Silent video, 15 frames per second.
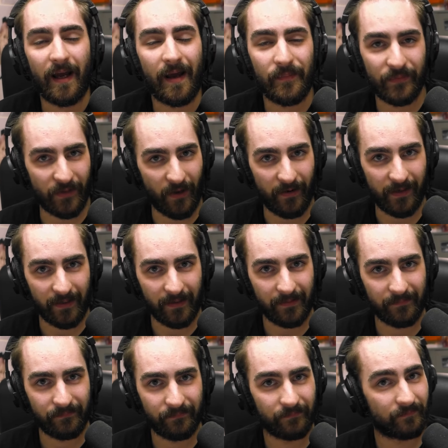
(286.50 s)
I'm sorry.
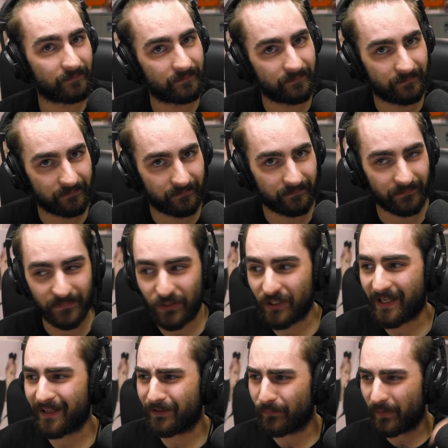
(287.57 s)
Just
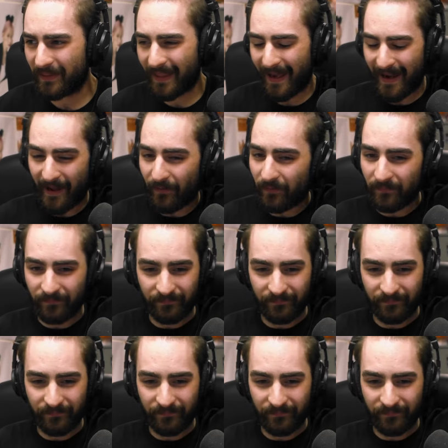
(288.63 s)
had to put that out.